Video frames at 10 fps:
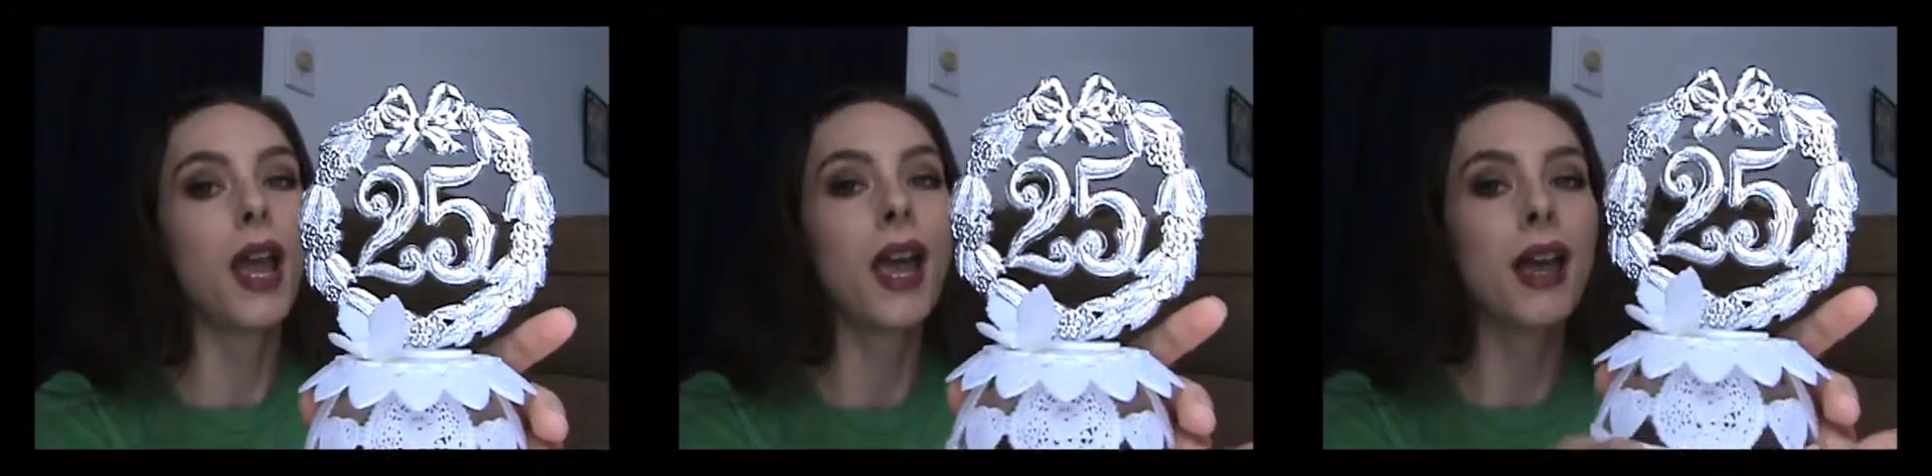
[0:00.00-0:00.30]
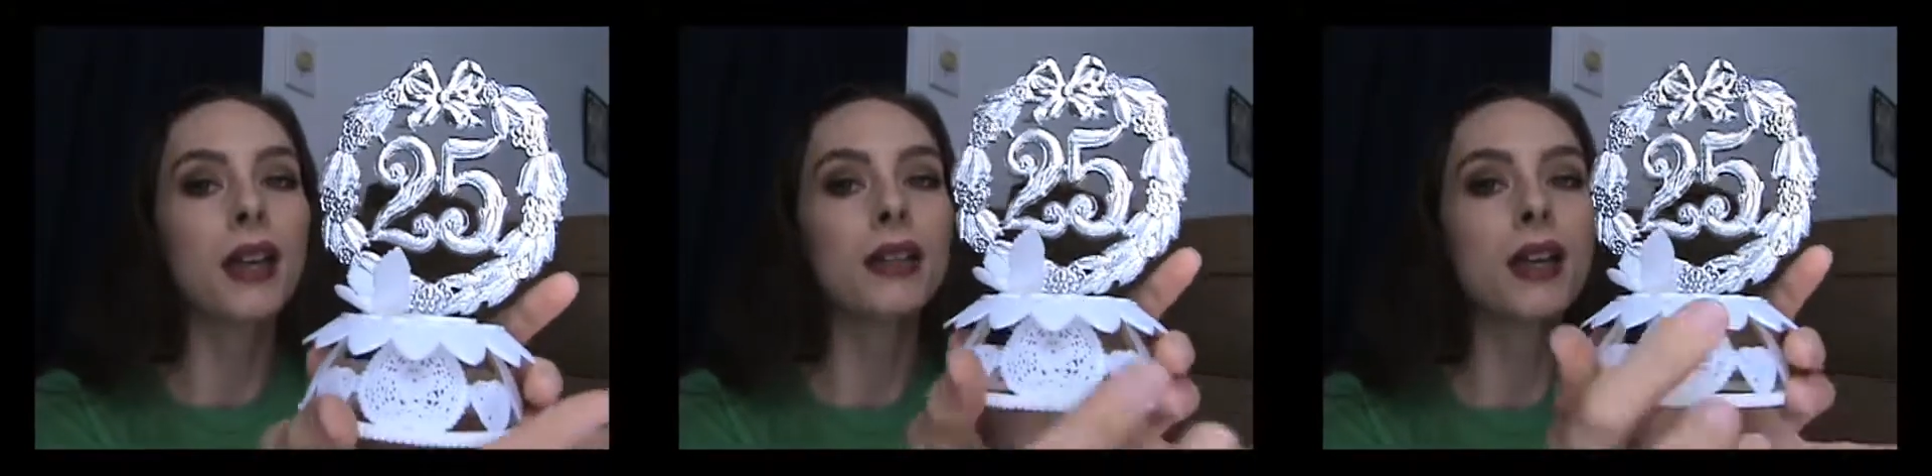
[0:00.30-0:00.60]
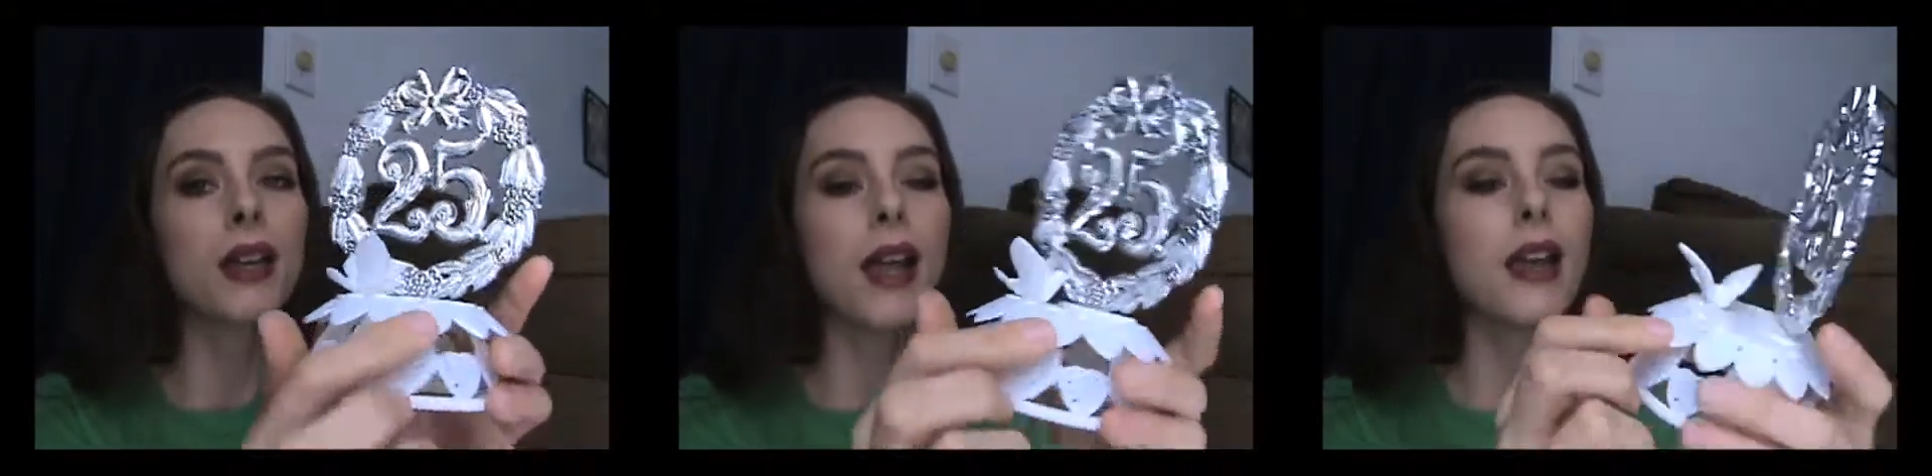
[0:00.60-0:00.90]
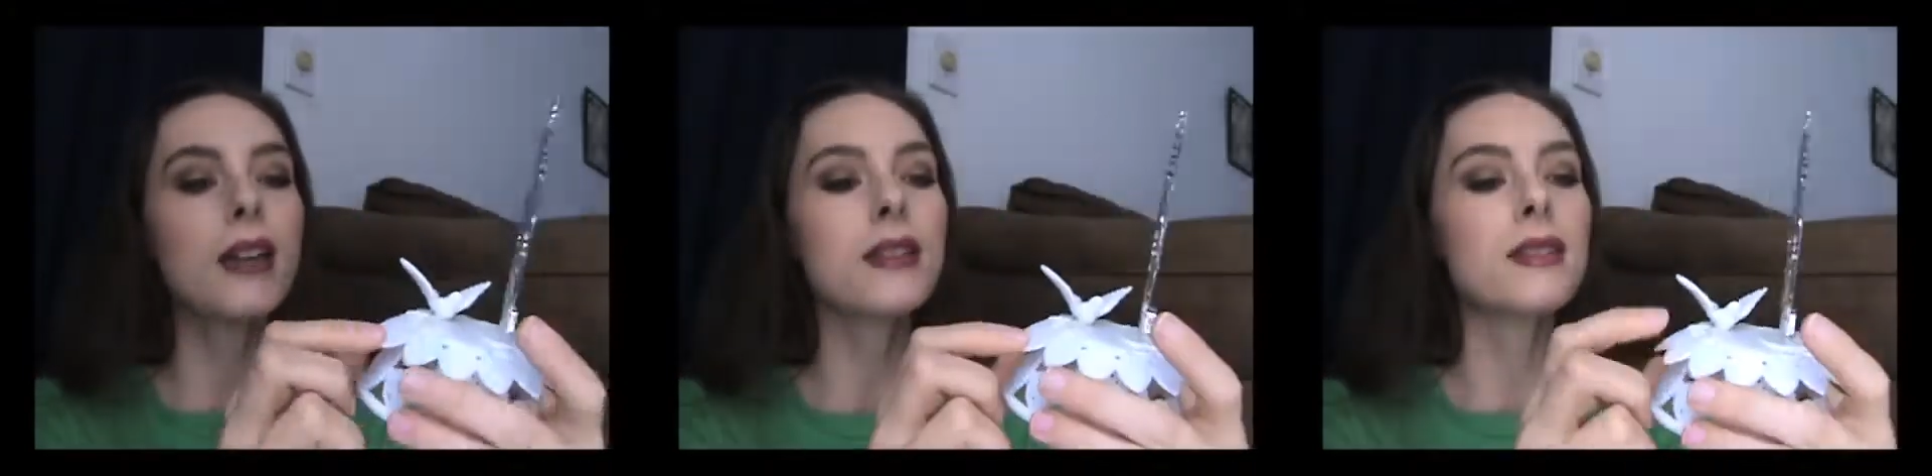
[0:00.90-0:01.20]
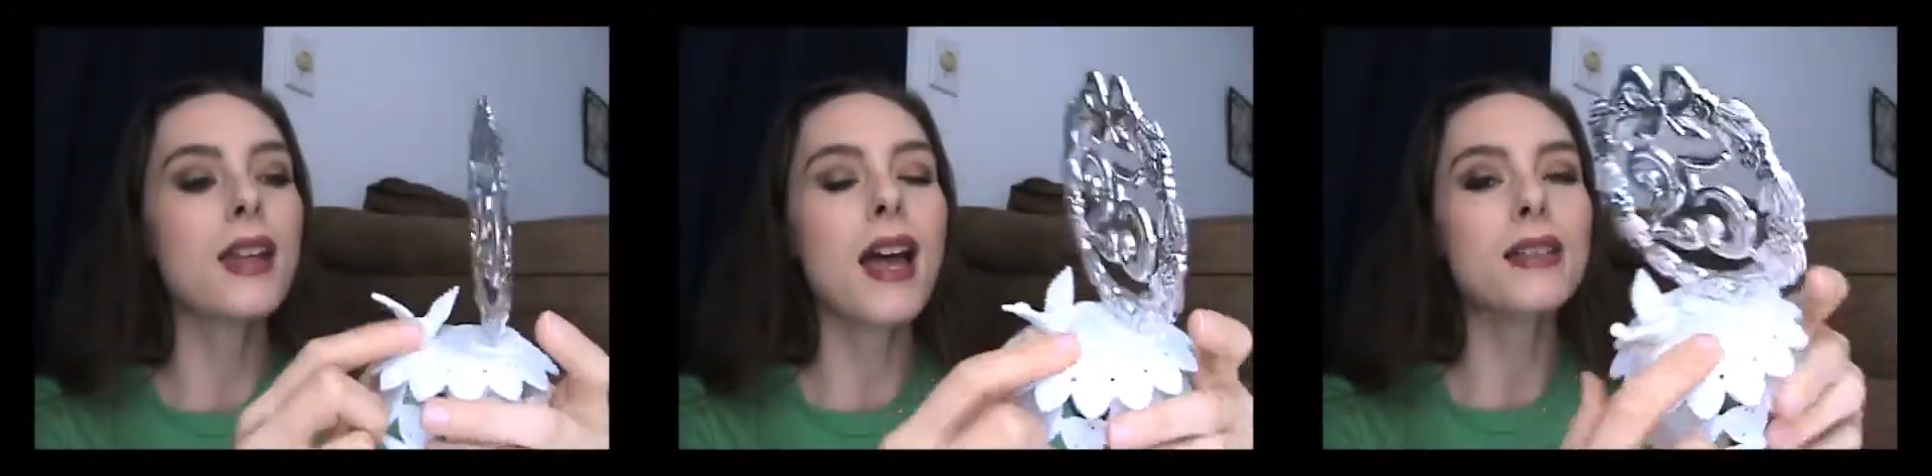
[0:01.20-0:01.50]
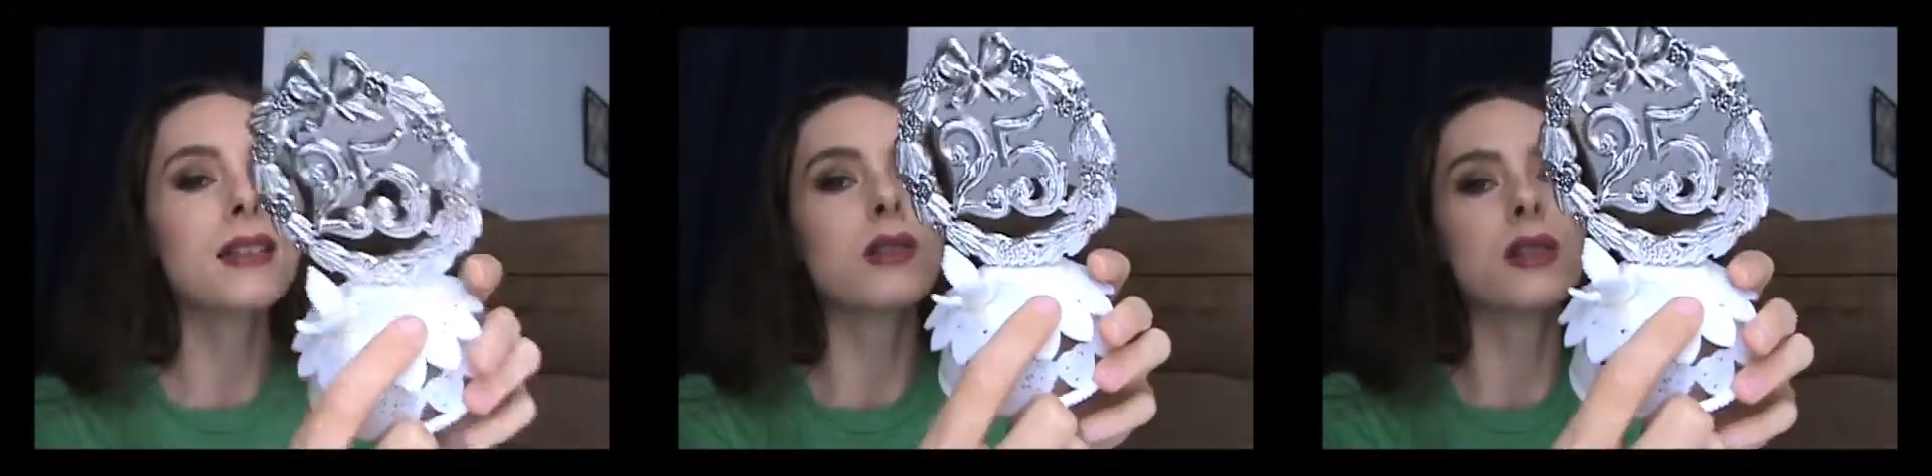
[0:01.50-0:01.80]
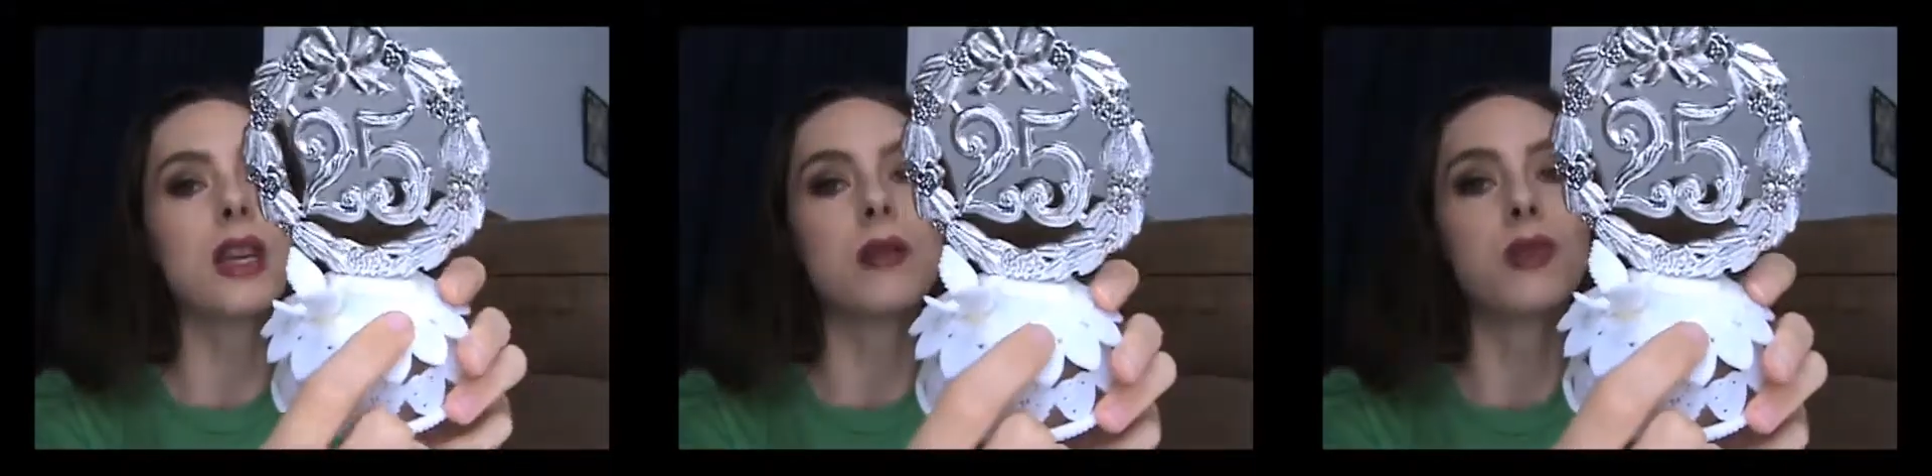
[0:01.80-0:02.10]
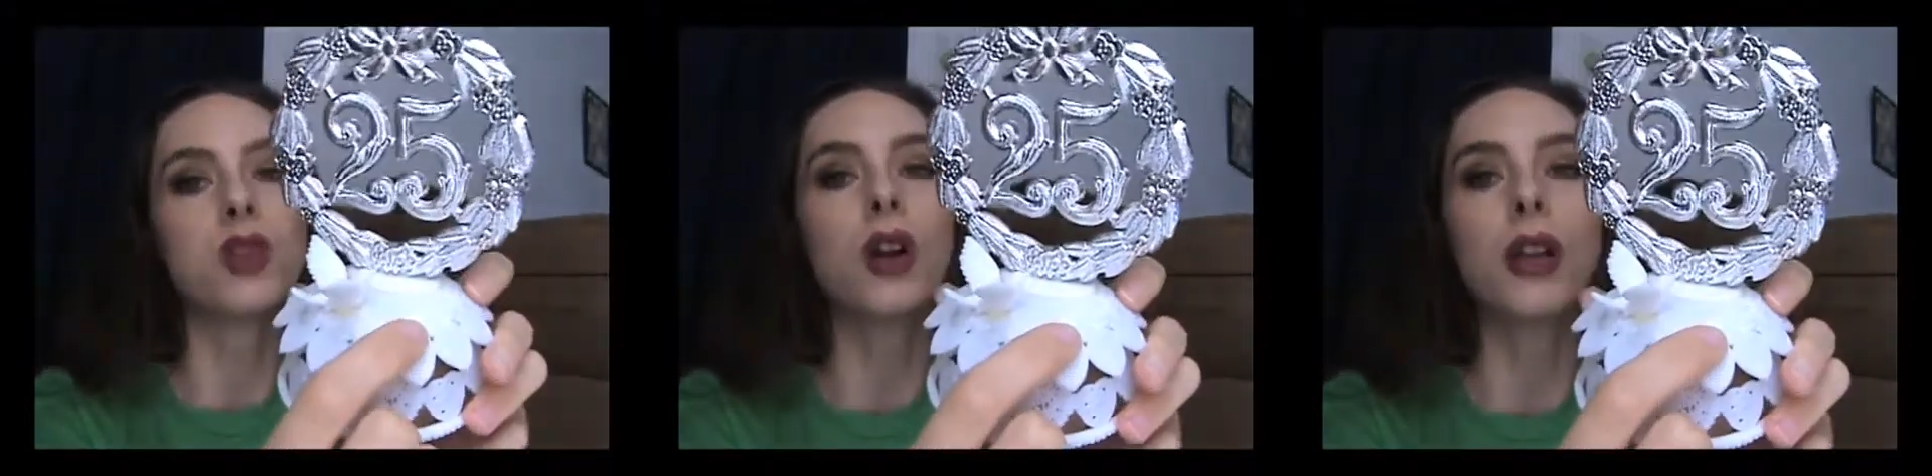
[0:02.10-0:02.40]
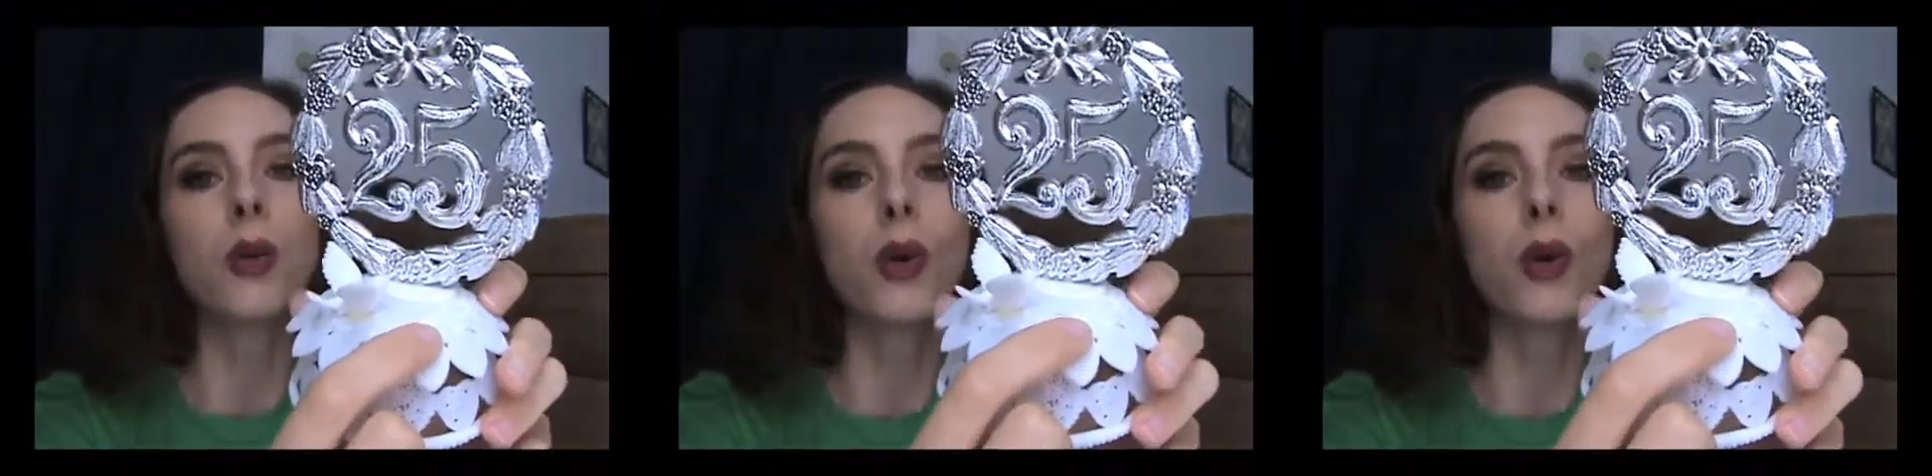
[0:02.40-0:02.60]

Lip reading: and it has a little damage on it.